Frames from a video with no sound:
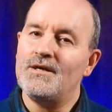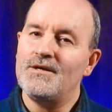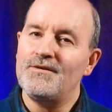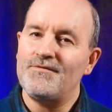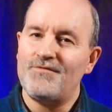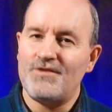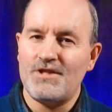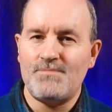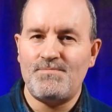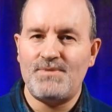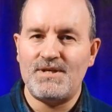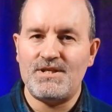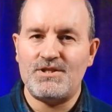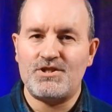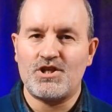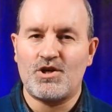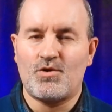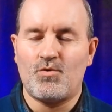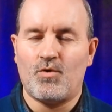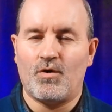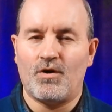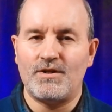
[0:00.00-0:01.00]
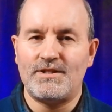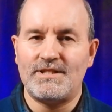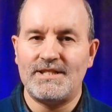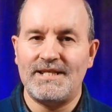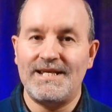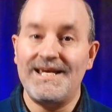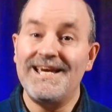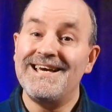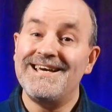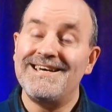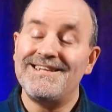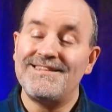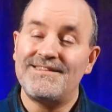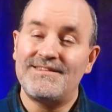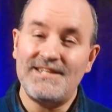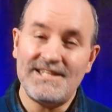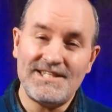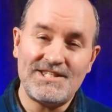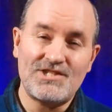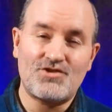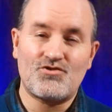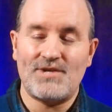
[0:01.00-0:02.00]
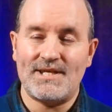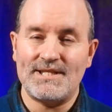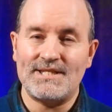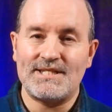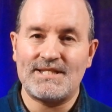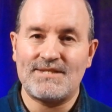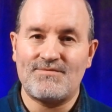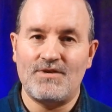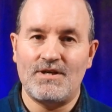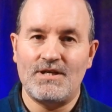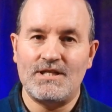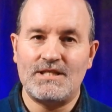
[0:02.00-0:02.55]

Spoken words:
For the picture quality, this transfer